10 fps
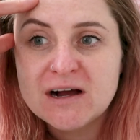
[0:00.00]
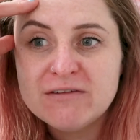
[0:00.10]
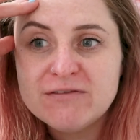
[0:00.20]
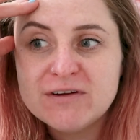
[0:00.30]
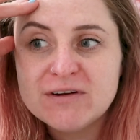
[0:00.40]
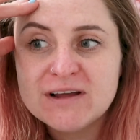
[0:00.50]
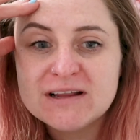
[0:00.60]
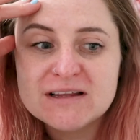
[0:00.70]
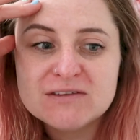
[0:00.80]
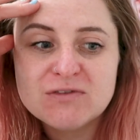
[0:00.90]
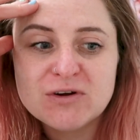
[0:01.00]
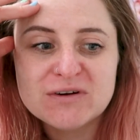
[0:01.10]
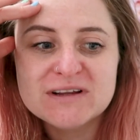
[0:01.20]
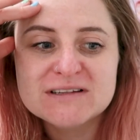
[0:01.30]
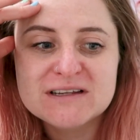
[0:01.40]
I feel like this
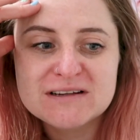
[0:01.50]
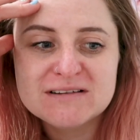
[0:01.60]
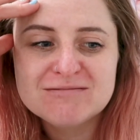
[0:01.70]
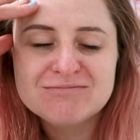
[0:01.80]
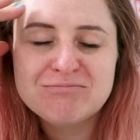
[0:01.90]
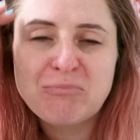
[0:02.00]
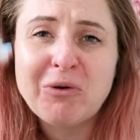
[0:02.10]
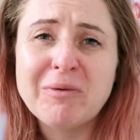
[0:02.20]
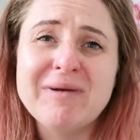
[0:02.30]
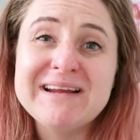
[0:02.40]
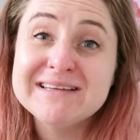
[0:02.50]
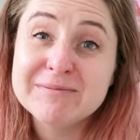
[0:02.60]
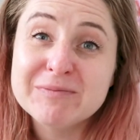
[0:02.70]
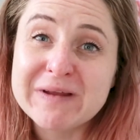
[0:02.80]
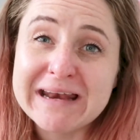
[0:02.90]
vlog is probably
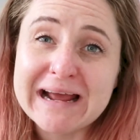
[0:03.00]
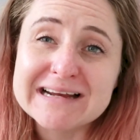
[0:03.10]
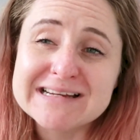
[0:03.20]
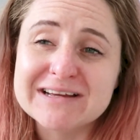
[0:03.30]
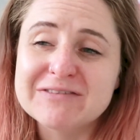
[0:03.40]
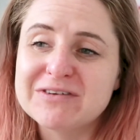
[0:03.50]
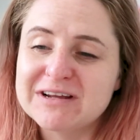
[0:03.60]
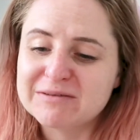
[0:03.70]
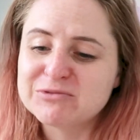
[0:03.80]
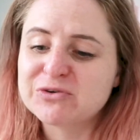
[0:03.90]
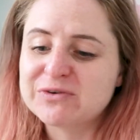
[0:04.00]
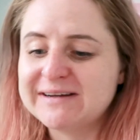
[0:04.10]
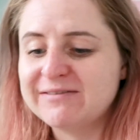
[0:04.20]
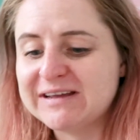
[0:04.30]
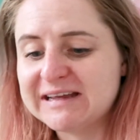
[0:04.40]
seems a bit negative, and I'm
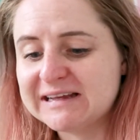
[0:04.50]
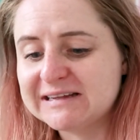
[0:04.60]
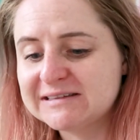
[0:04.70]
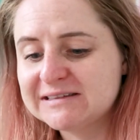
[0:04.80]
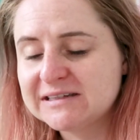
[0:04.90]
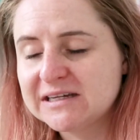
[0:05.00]
sorry if it is.